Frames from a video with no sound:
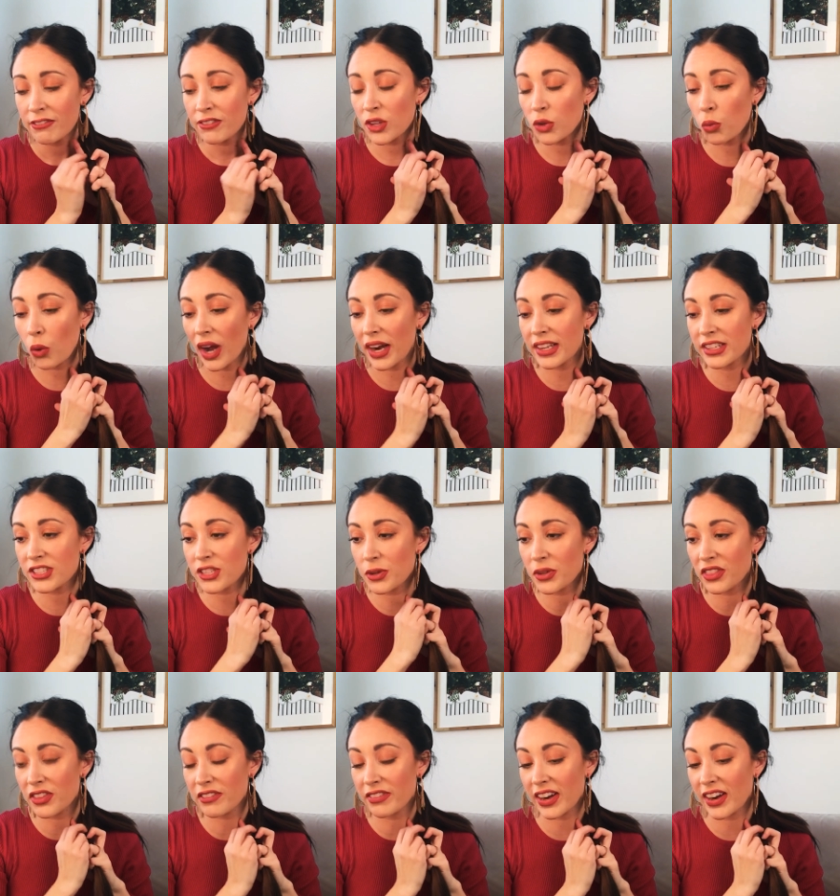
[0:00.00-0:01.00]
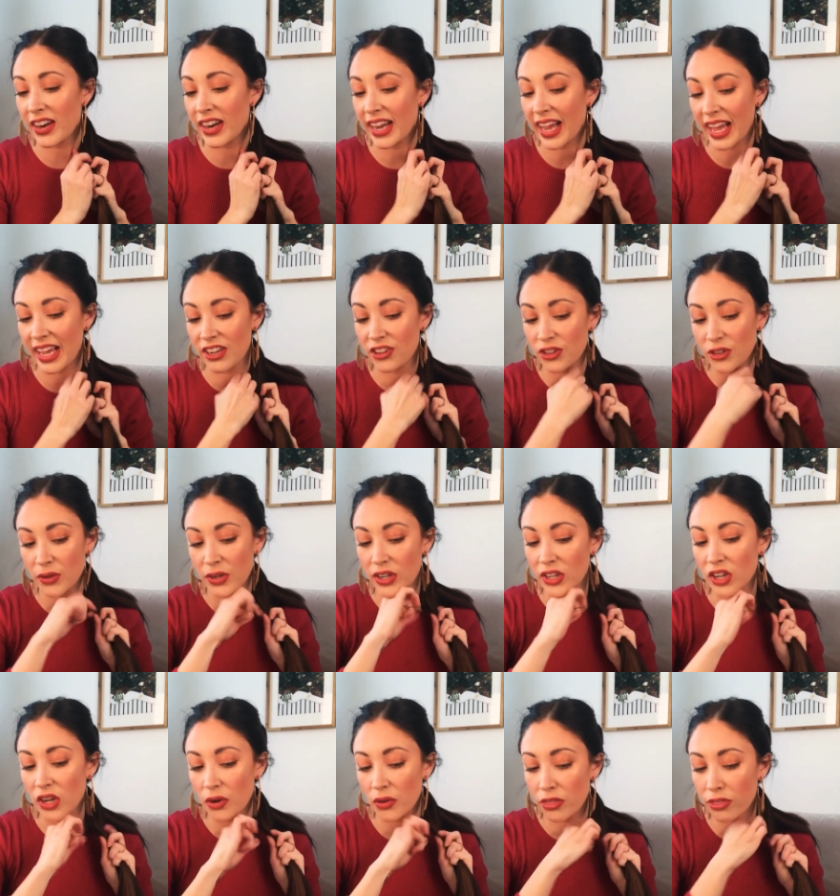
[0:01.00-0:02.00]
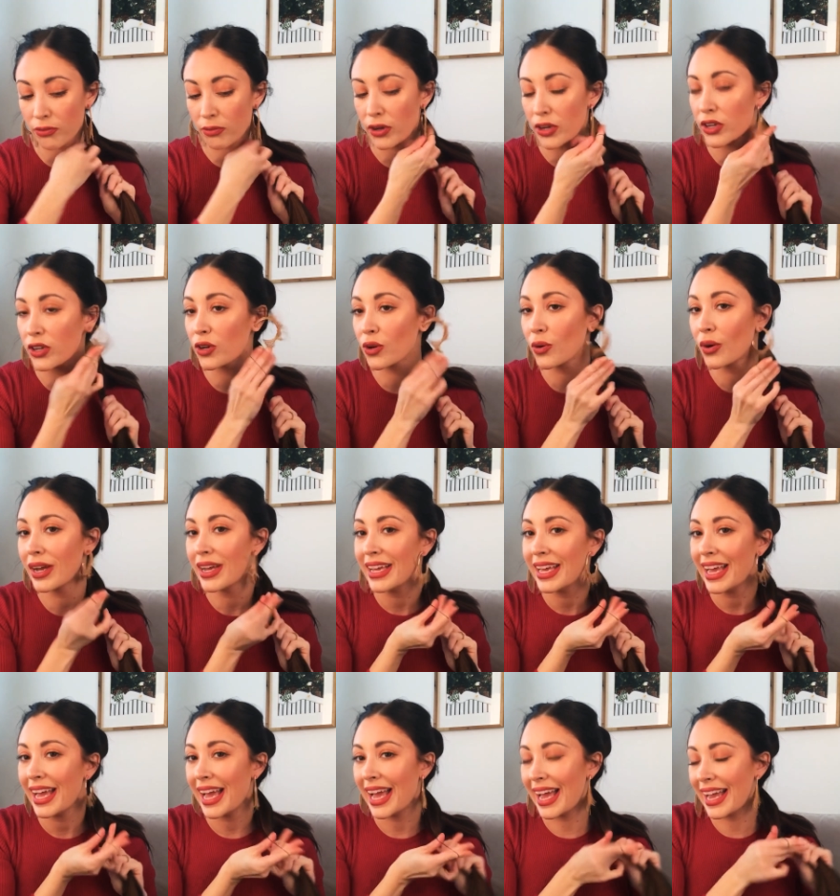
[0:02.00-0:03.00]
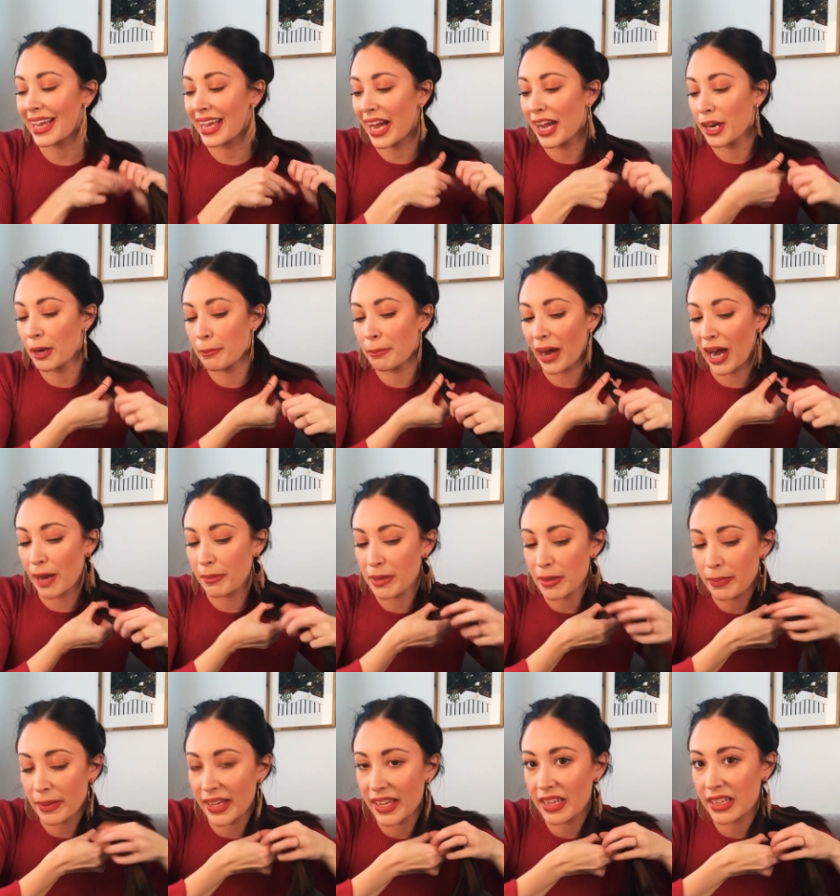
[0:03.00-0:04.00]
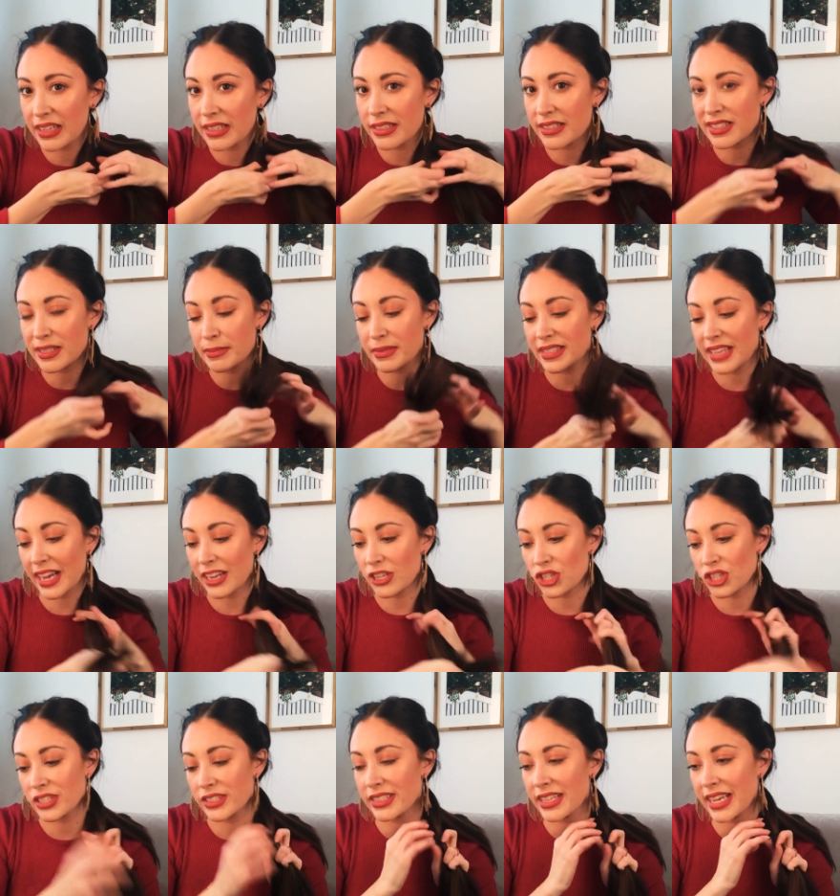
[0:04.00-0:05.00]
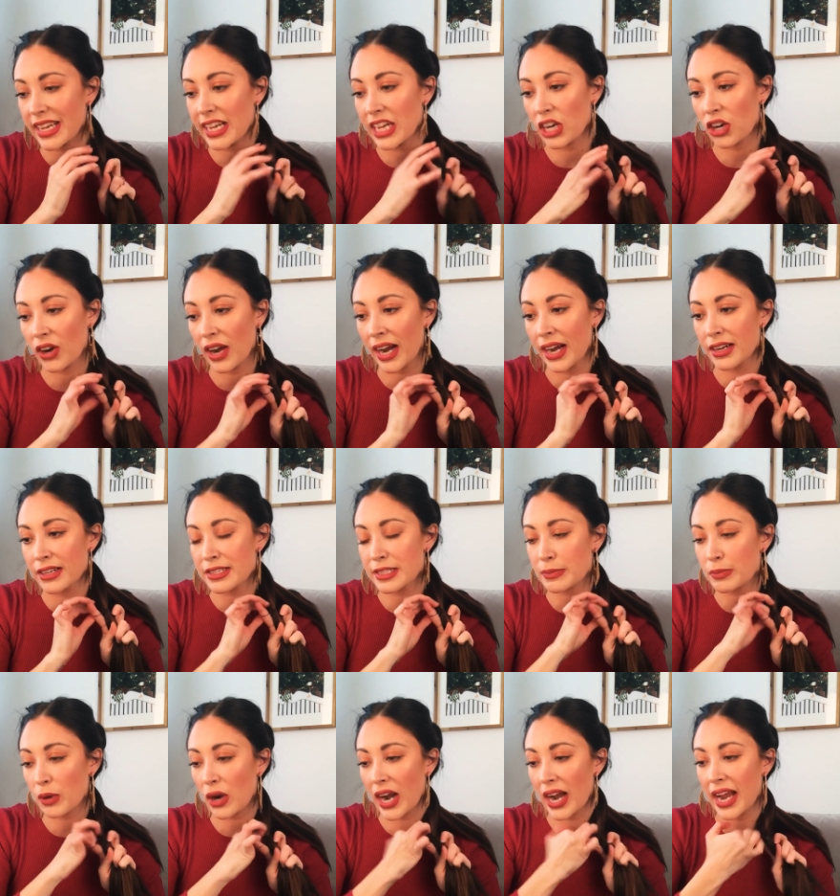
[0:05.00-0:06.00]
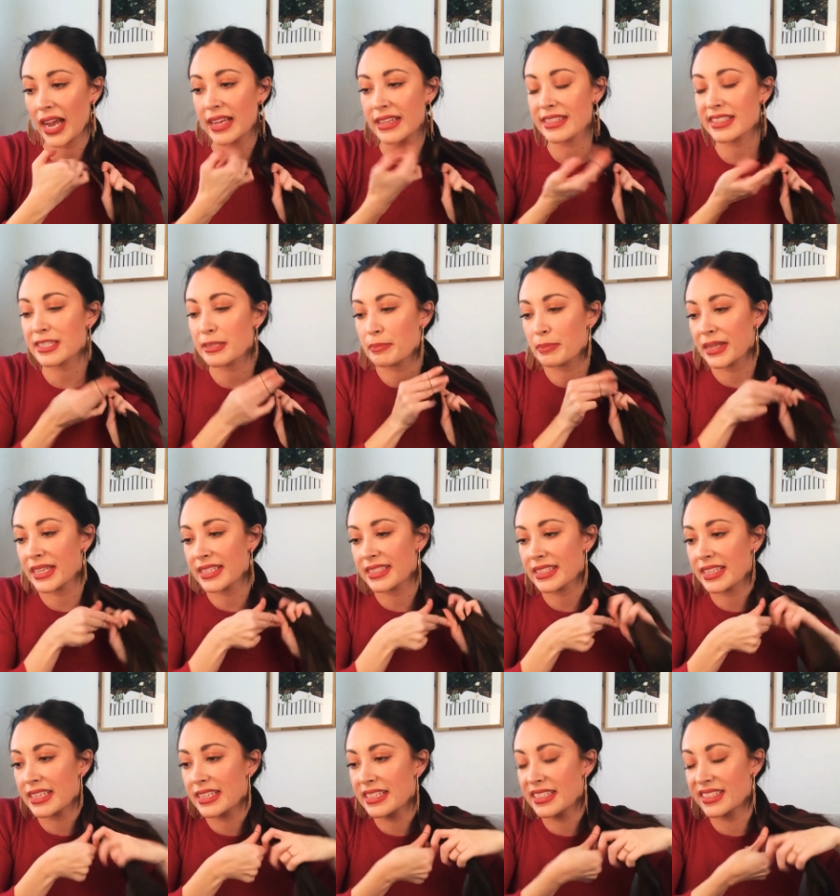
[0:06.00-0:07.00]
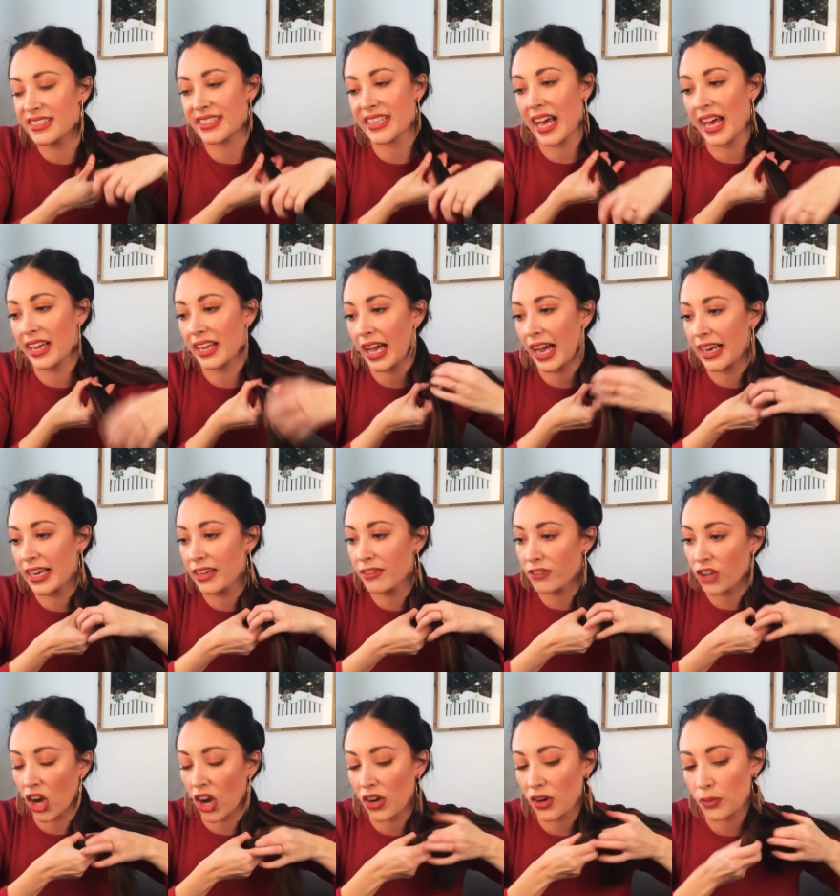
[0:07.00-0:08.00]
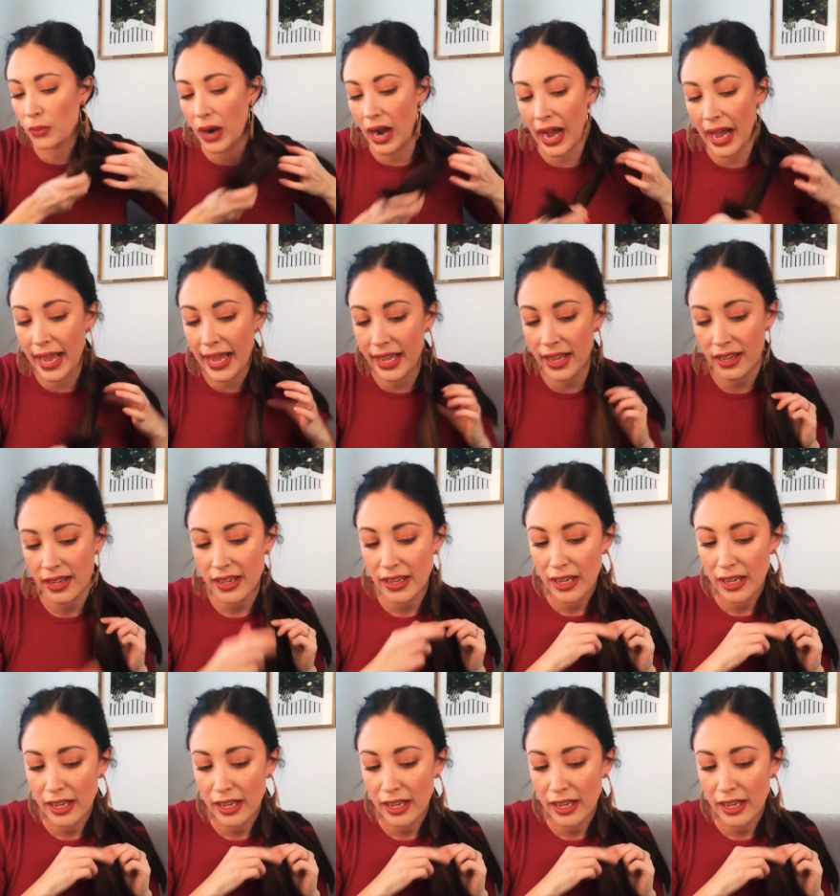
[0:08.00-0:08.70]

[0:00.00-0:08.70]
If you wanted to at the very end, you can go through and kind of bobby pin some sections in or hairspray some pieces that kind of have gone awry.